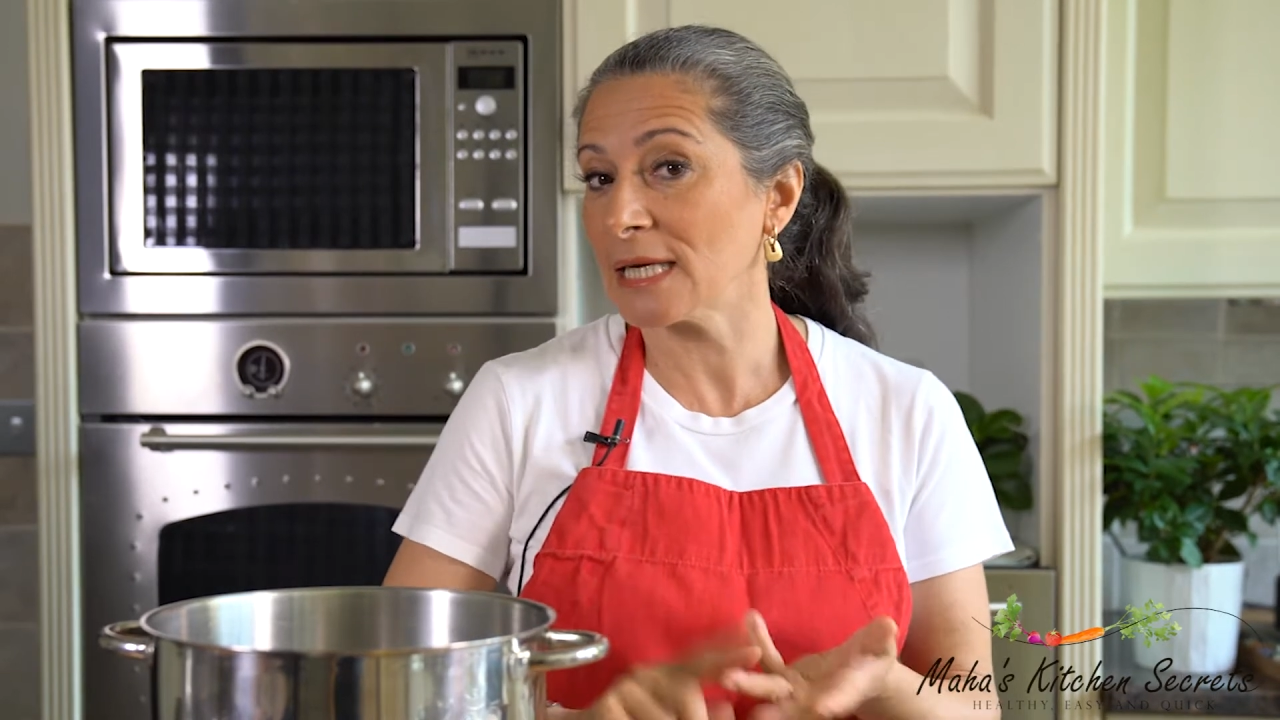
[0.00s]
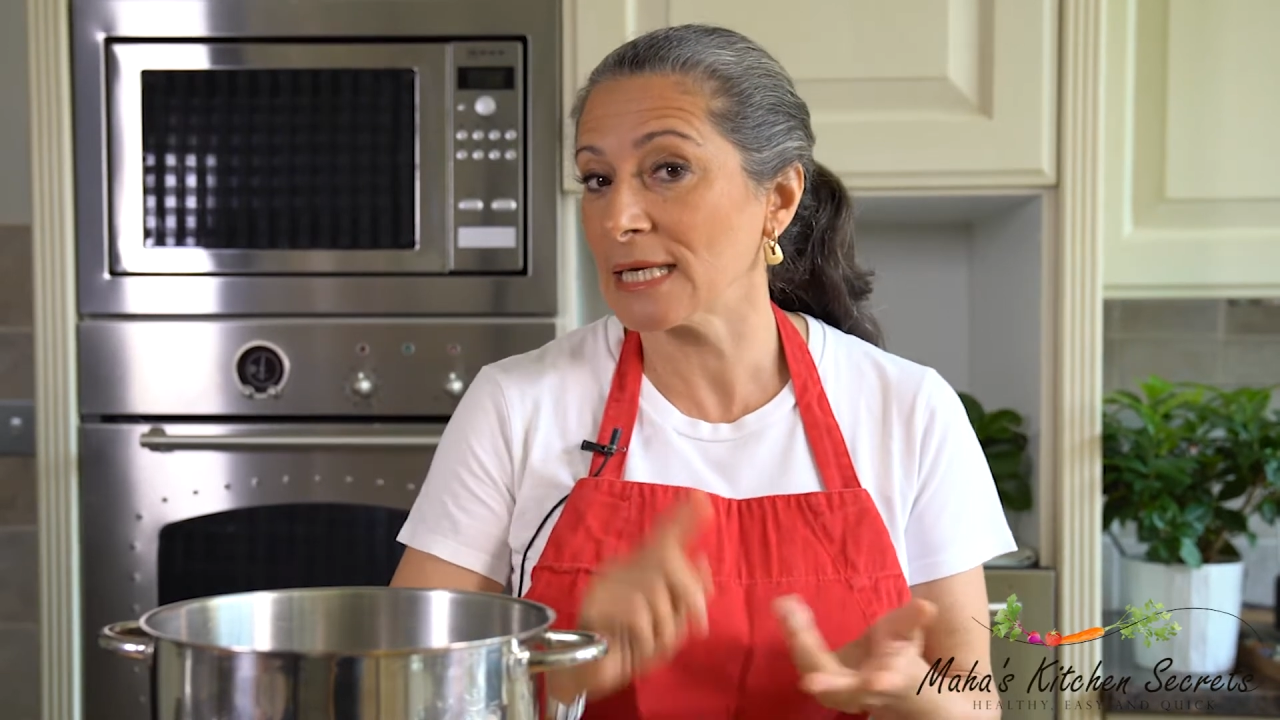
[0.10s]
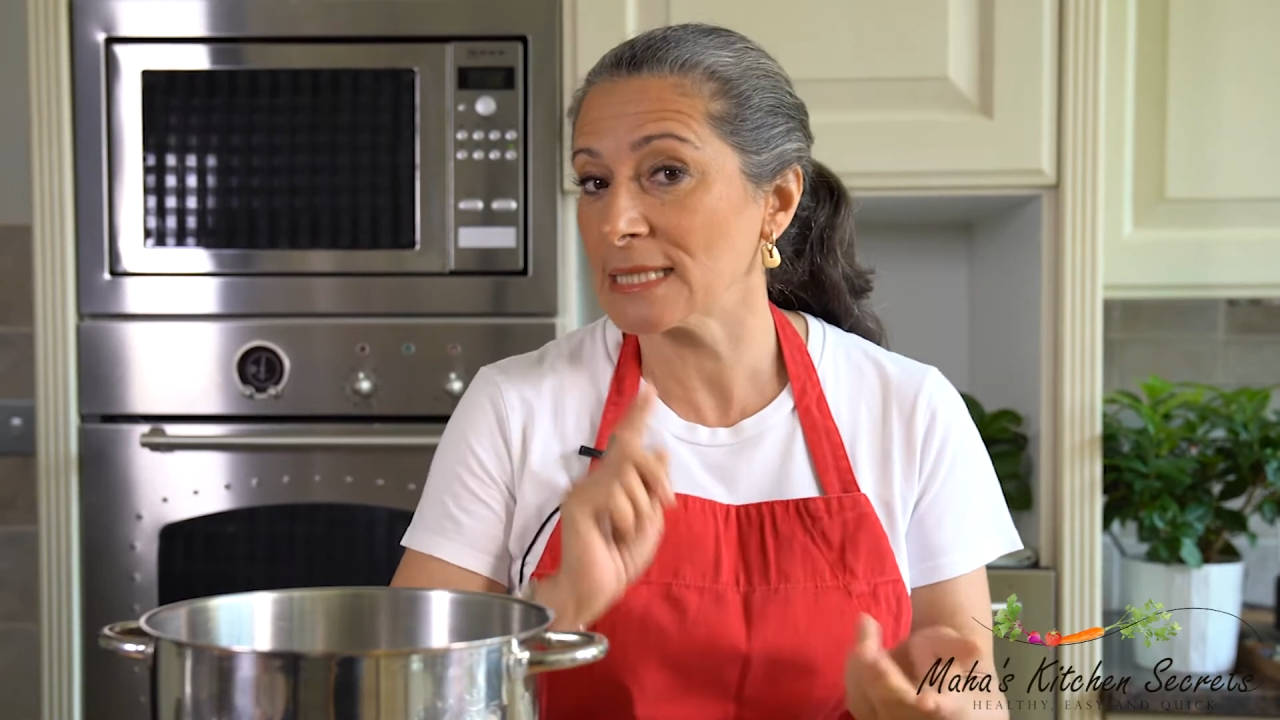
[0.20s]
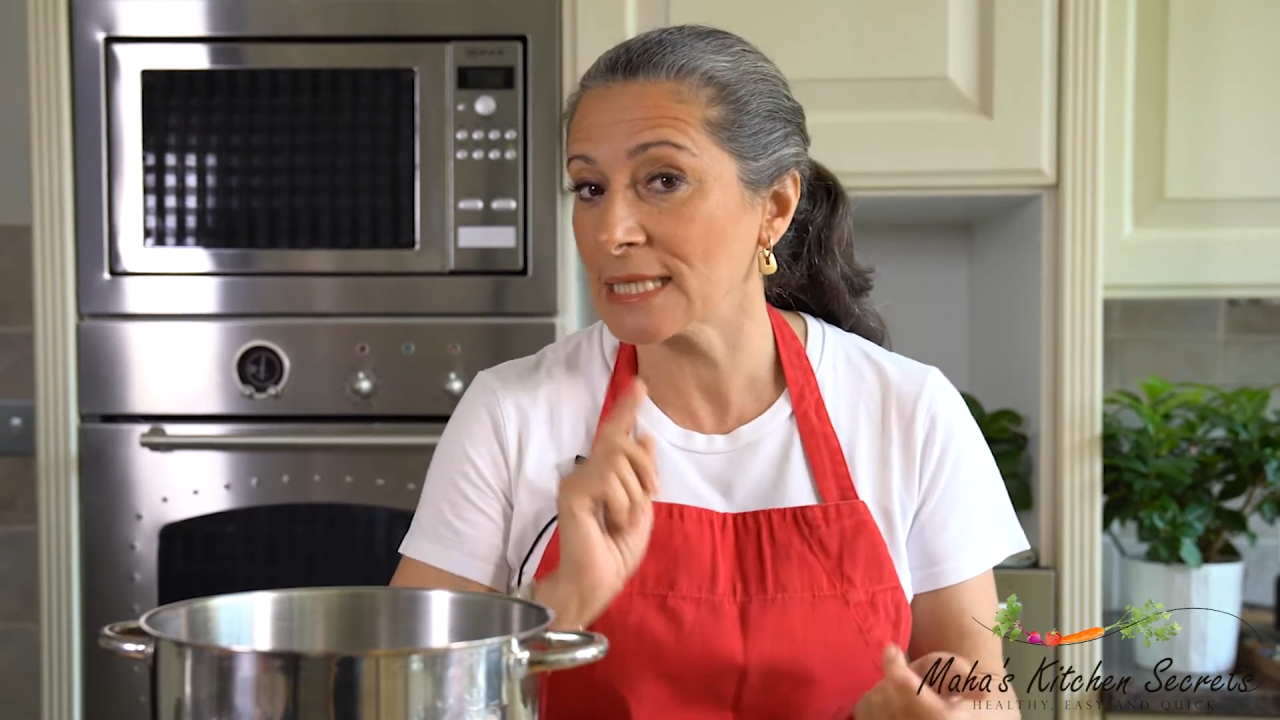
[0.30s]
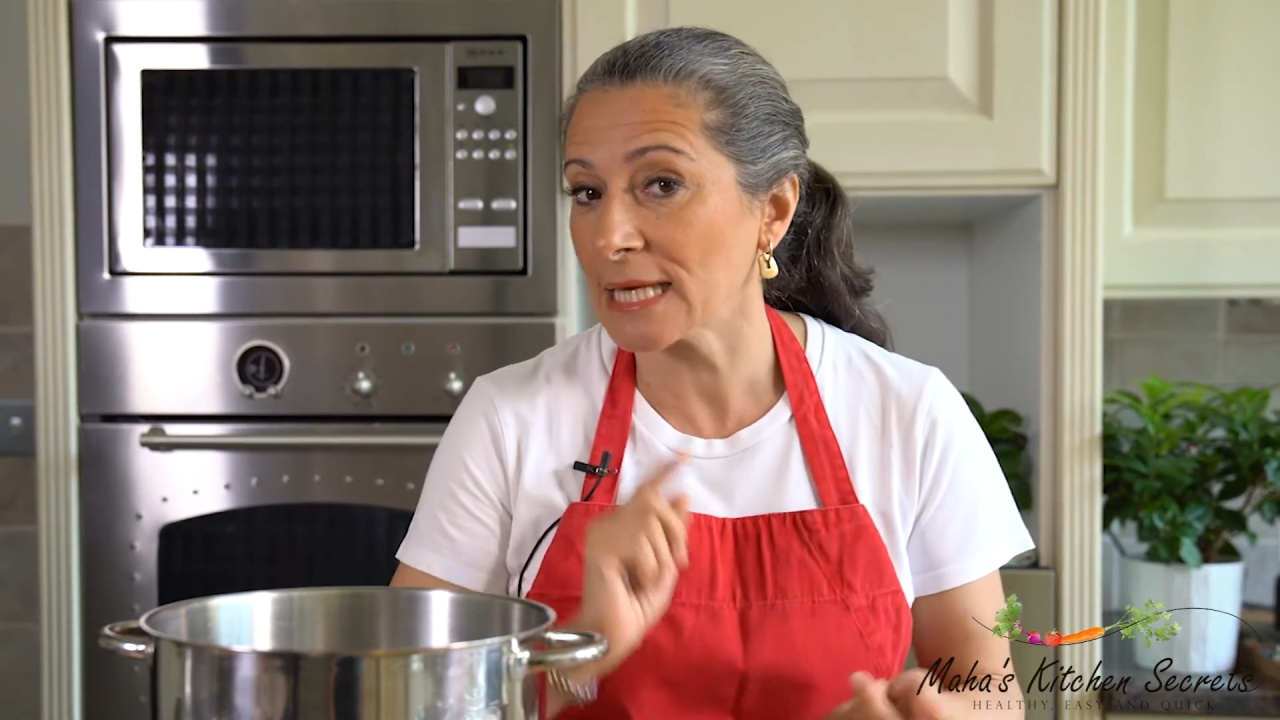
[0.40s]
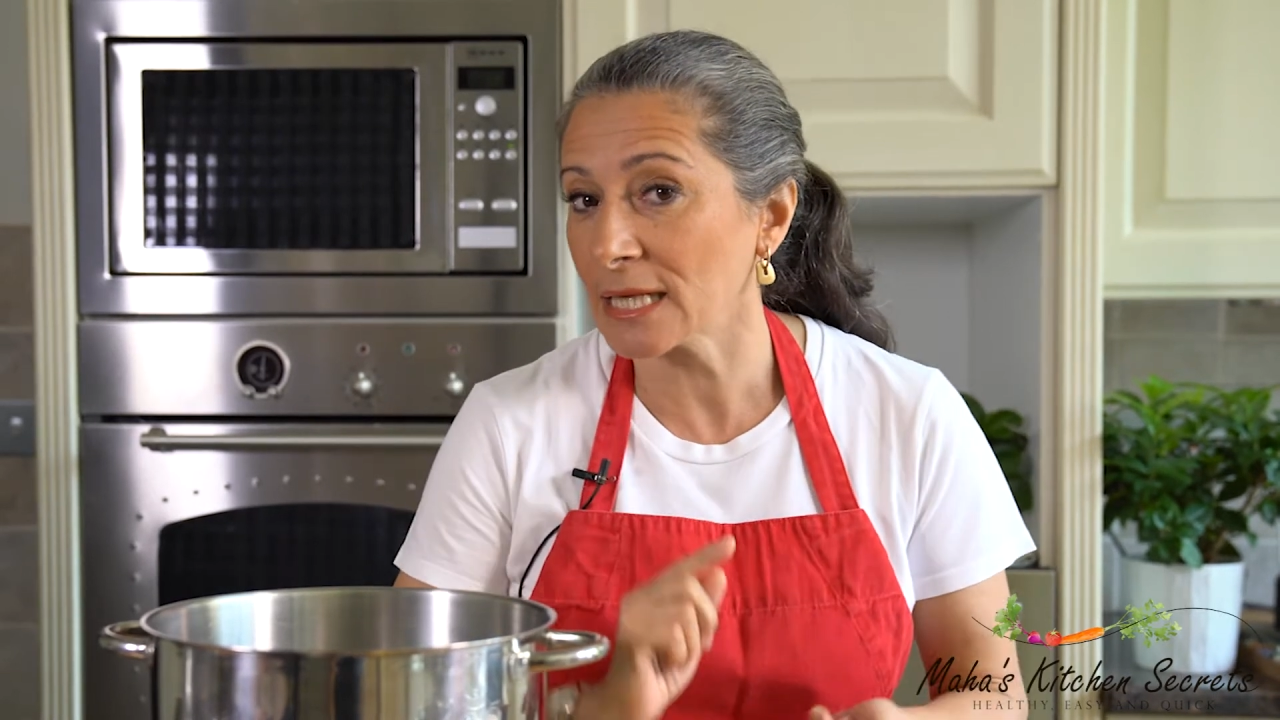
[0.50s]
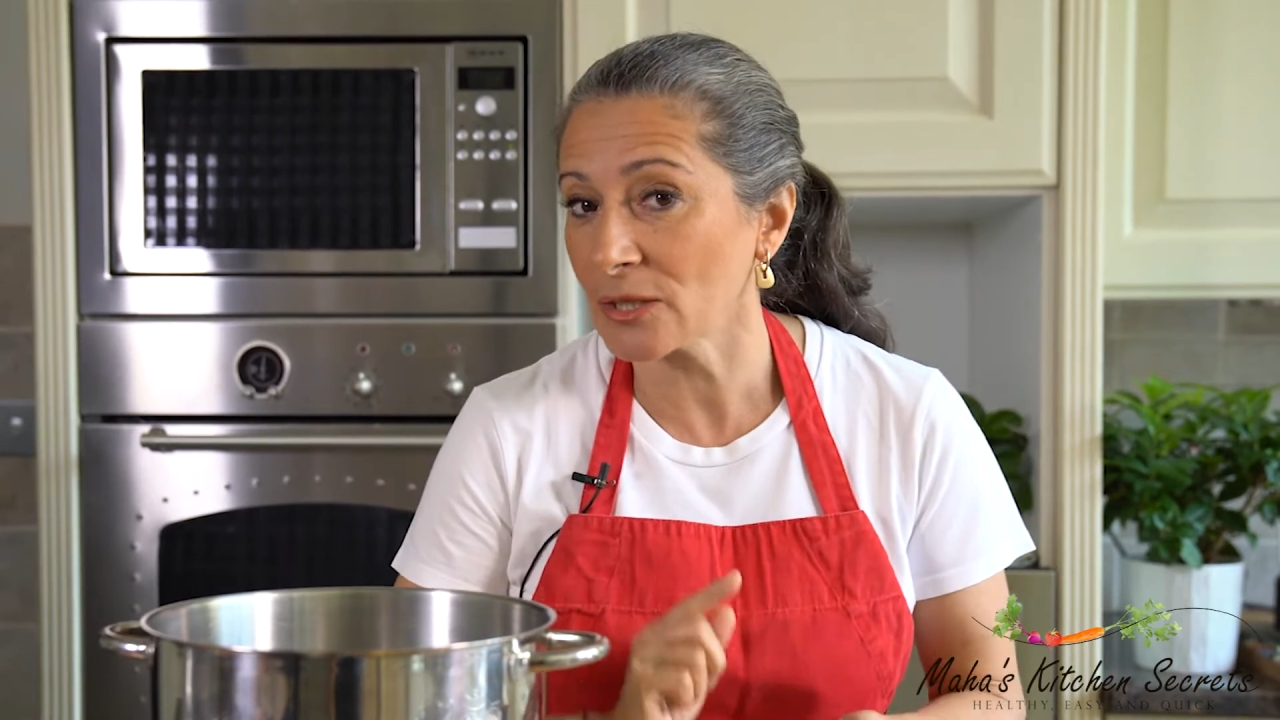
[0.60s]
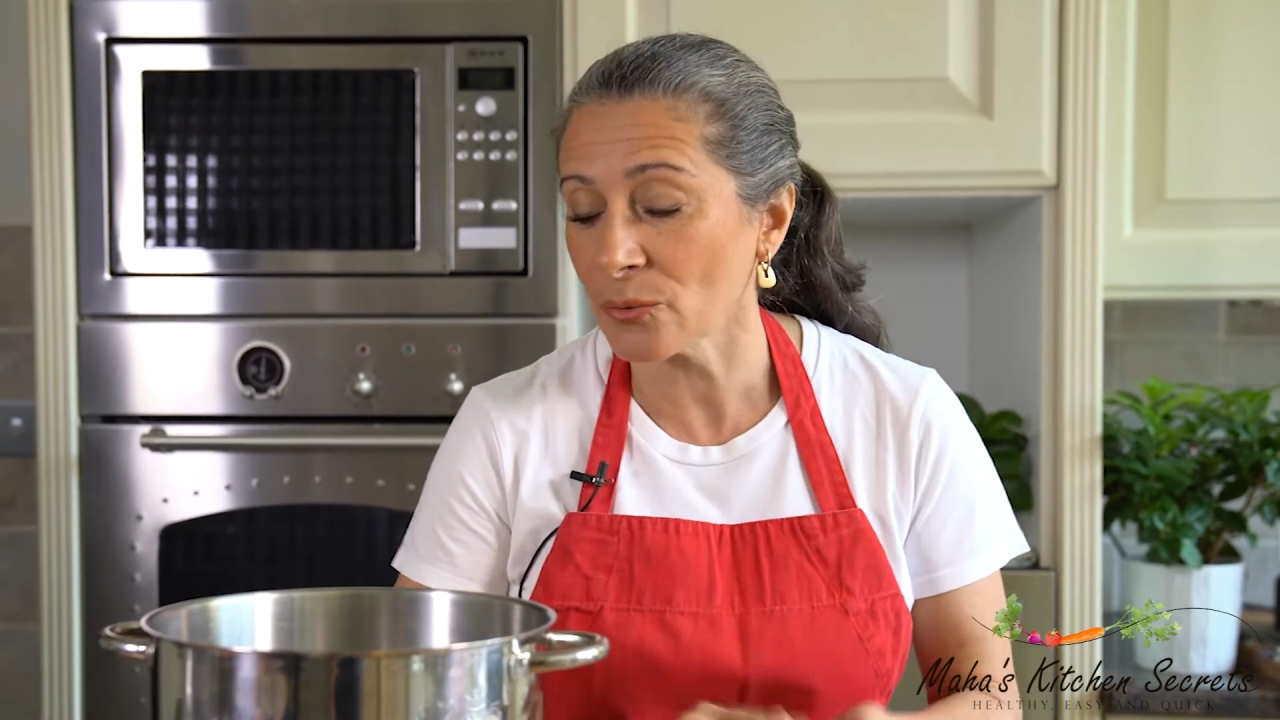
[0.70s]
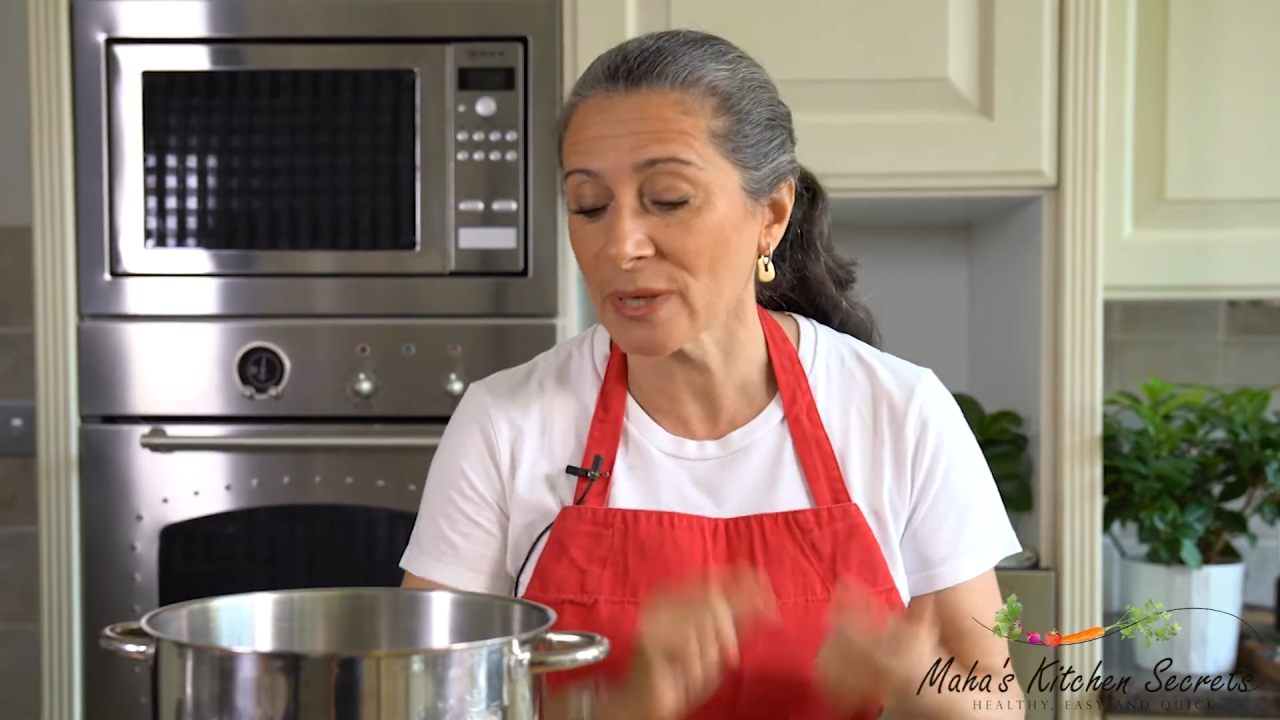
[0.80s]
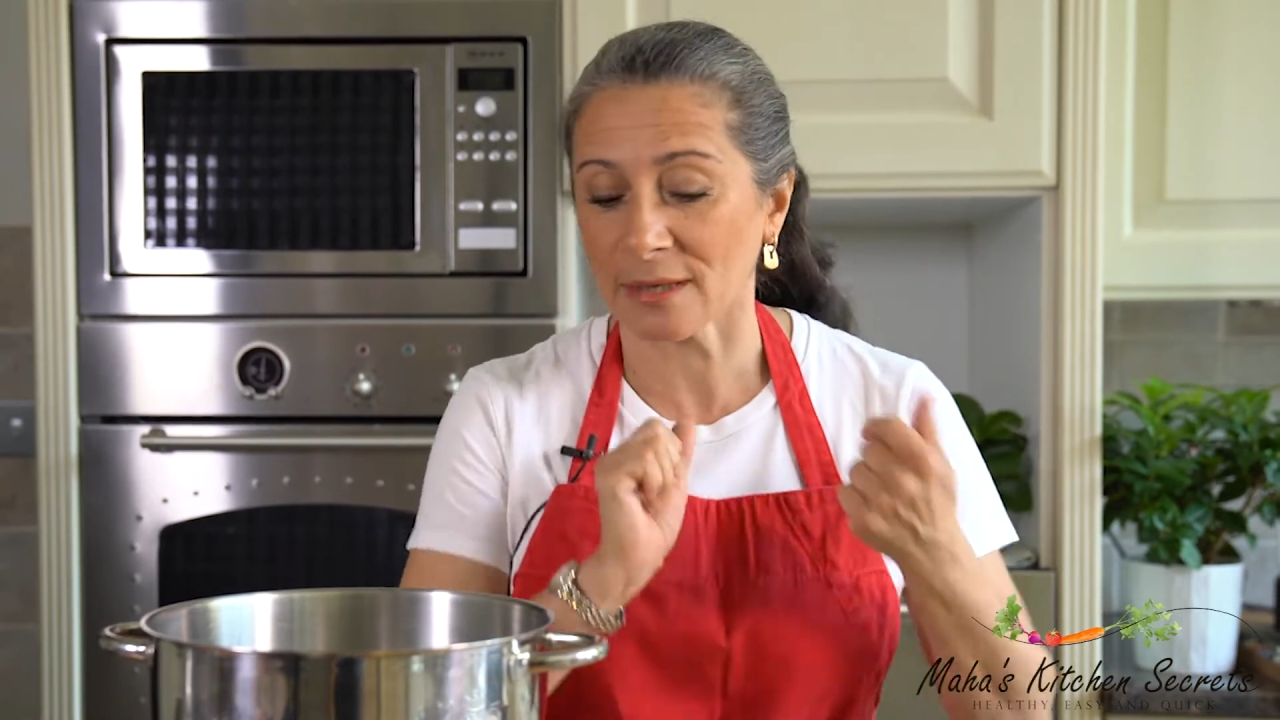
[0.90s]
easy
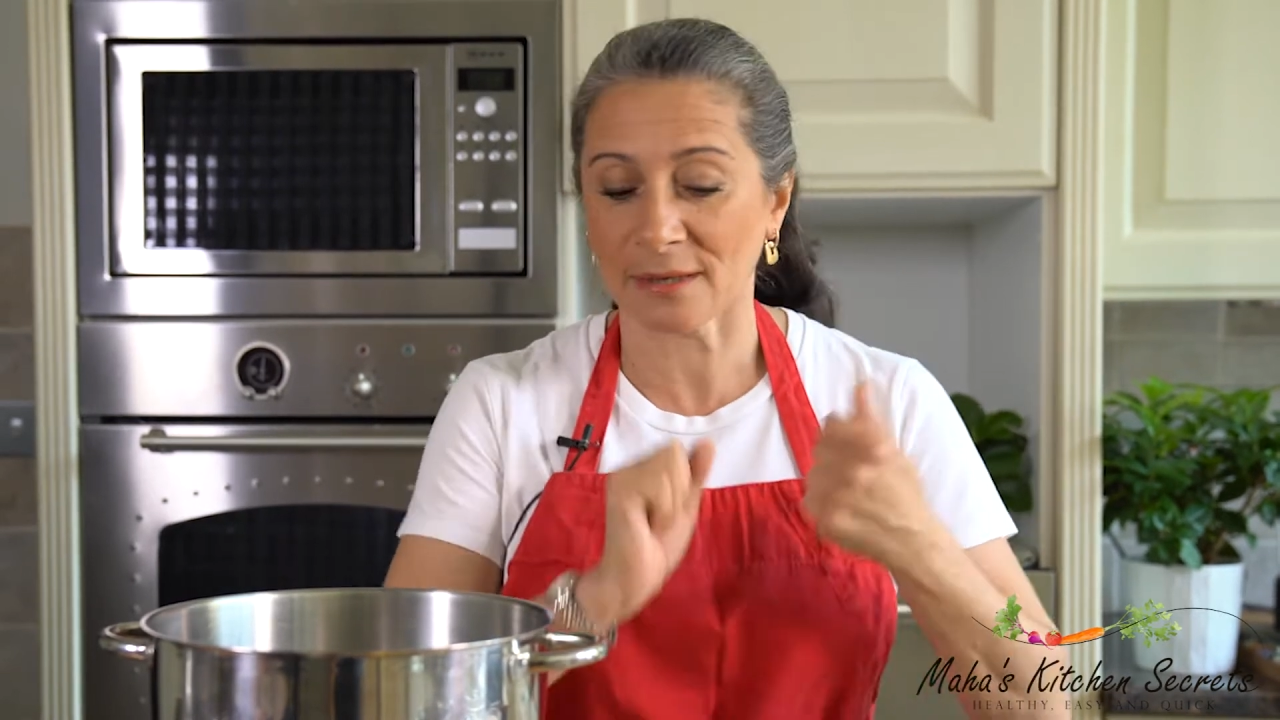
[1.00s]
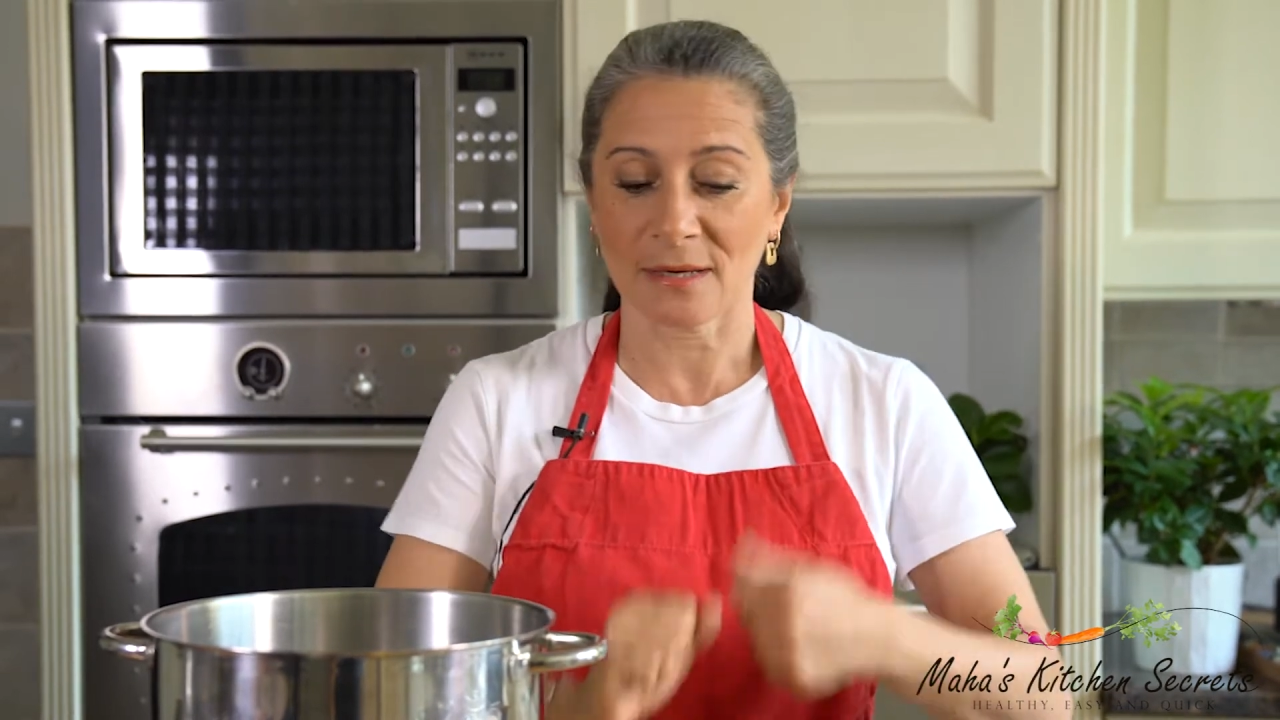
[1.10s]
and quick.